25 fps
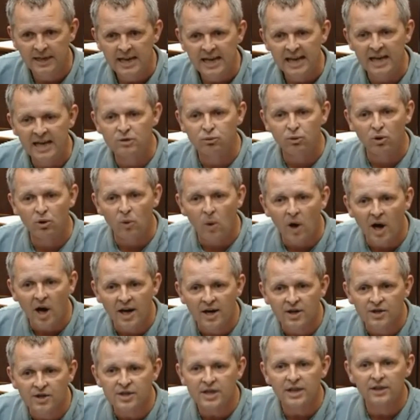It
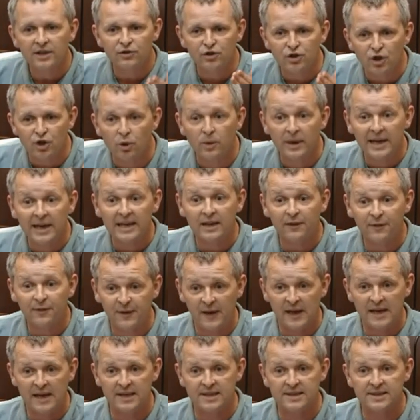requires doing
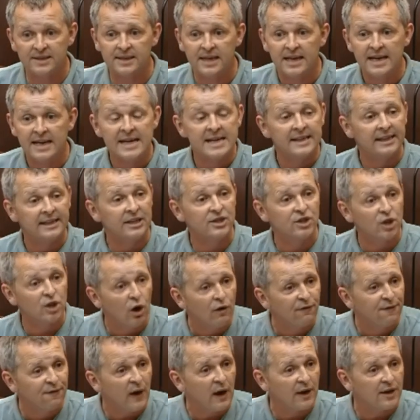things that
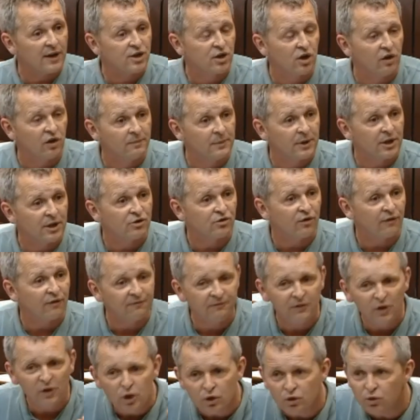so far this government has
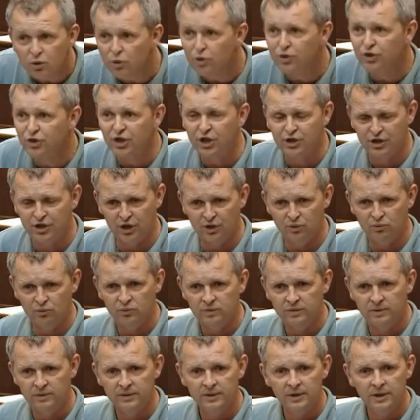refused to do.
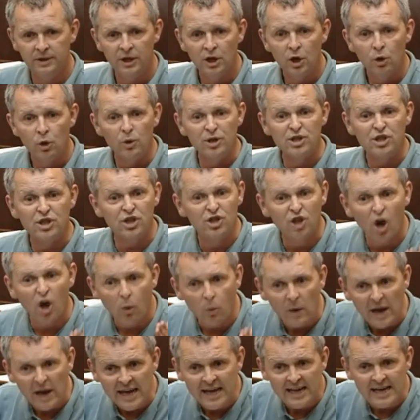which is
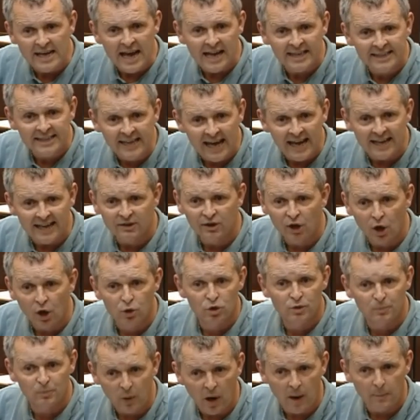go in and get
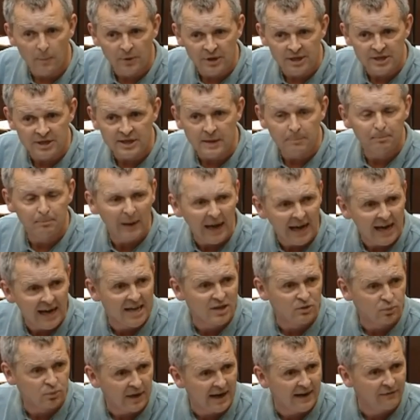those properties and
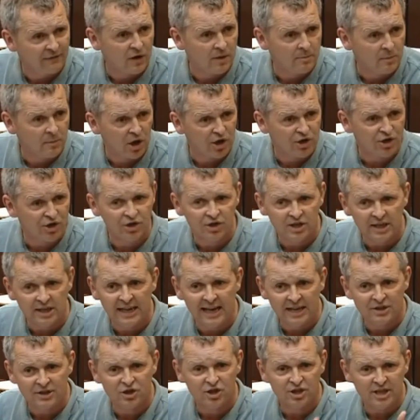pass whatever emergency
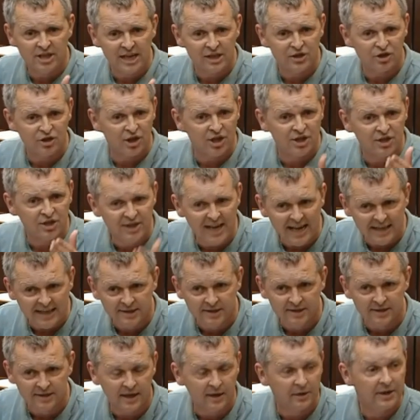legislation is
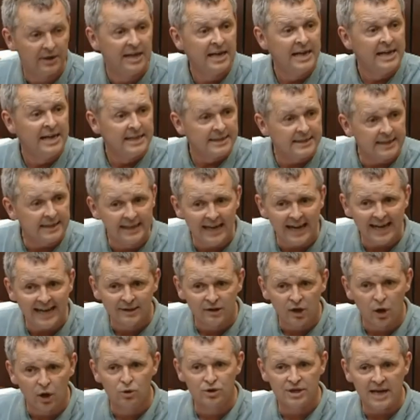necessary to
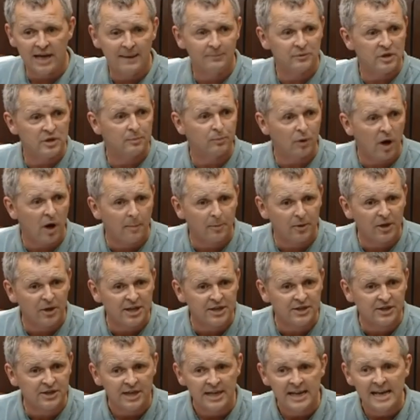get those empty
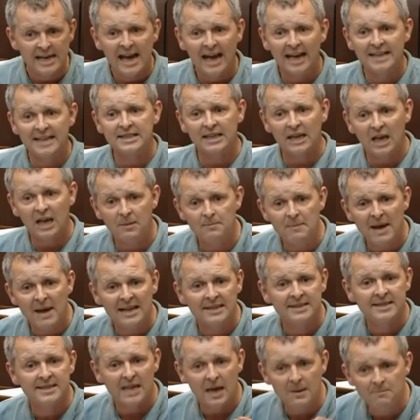properties and to
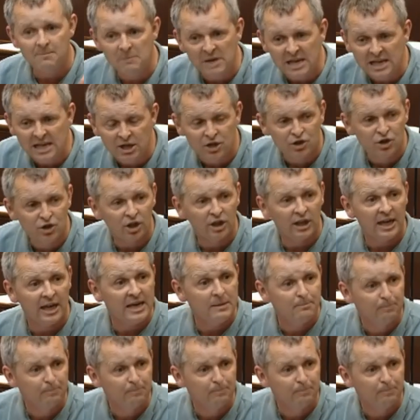commence immediately